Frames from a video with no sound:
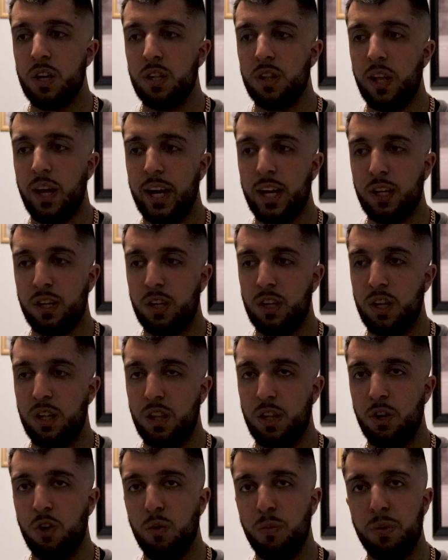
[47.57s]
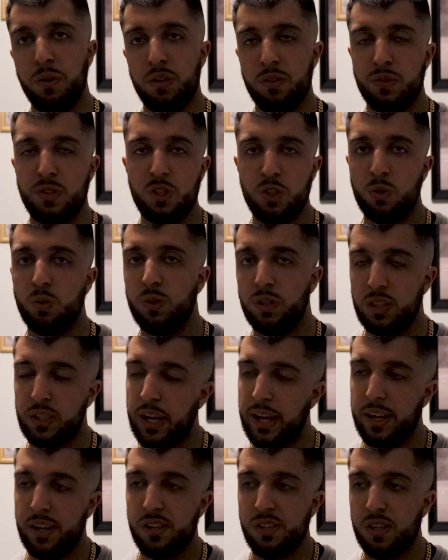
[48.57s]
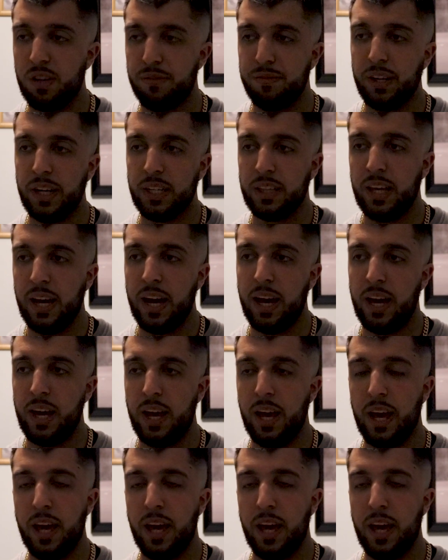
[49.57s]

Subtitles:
like a little bit of suicide and stuff like that.